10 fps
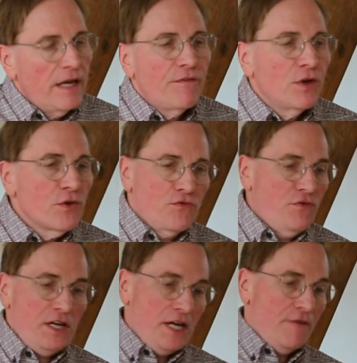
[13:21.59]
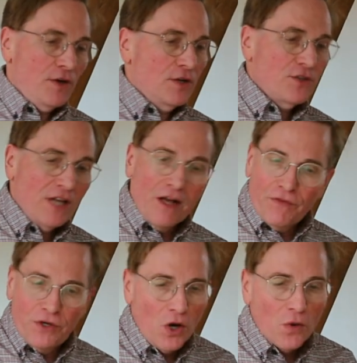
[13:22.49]
If you're thinking for
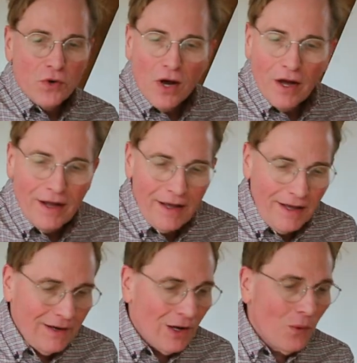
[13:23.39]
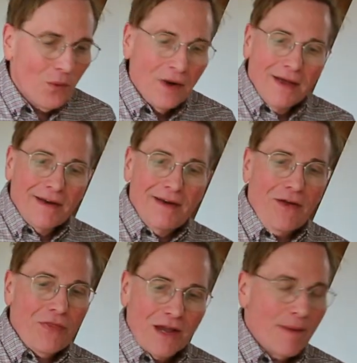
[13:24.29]
yourself and know, no, and know
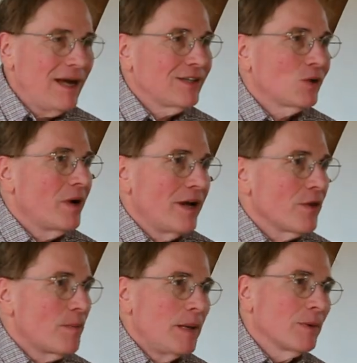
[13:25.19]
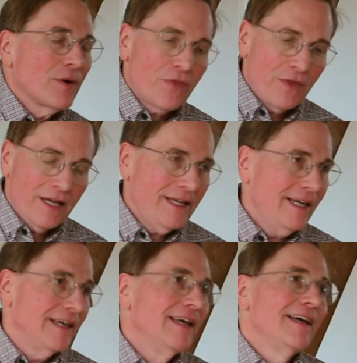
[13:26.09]
nothing about the way other people are
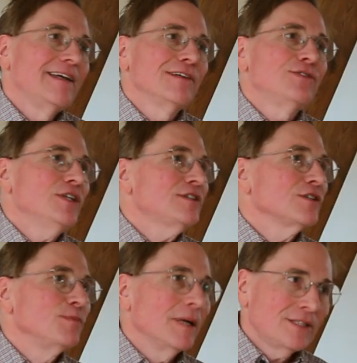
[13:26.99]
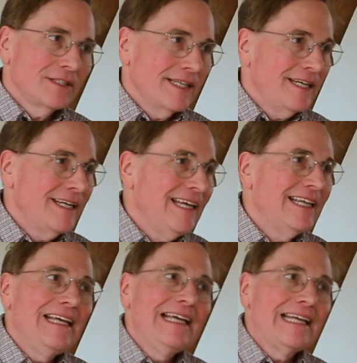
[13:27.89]
thinking, you're just as much as an,
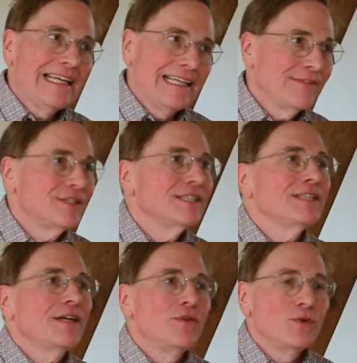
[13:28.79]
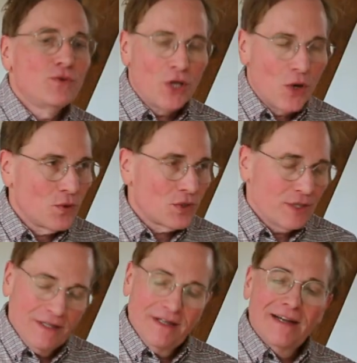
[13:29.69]
an idiot if, if you
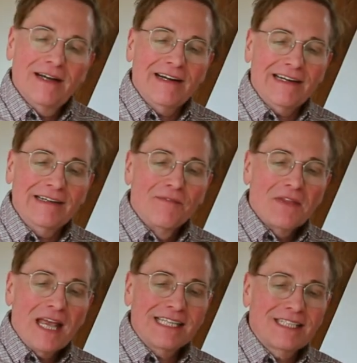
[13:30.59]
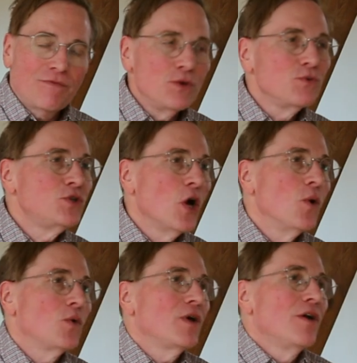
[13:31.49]
don't, uh, as if you
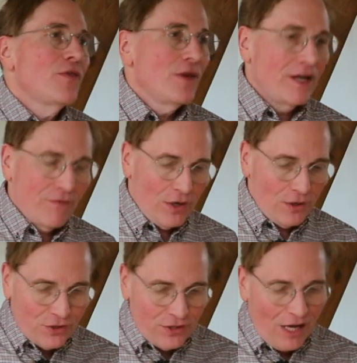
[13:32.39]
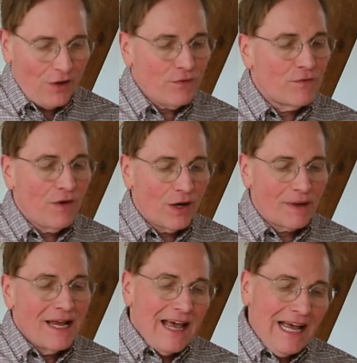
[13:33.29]
don't think for yourself. And
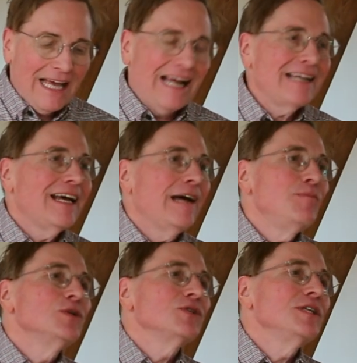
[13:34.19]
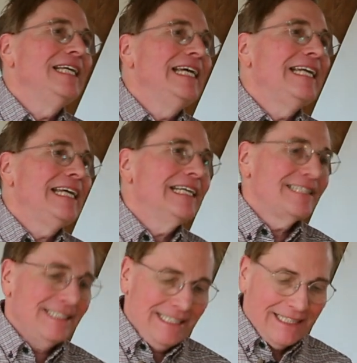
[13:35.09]
following, and I, am using the
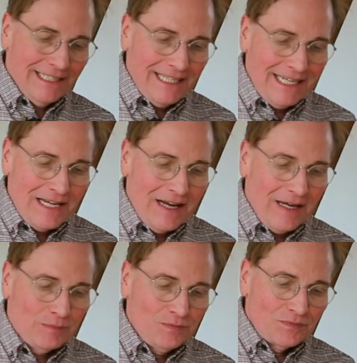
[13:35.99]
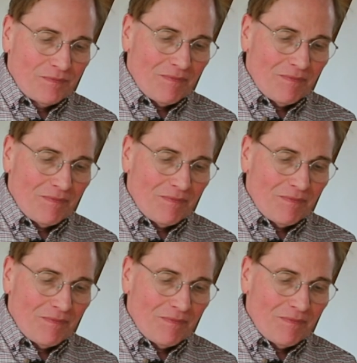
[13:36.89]
idiot in the uh,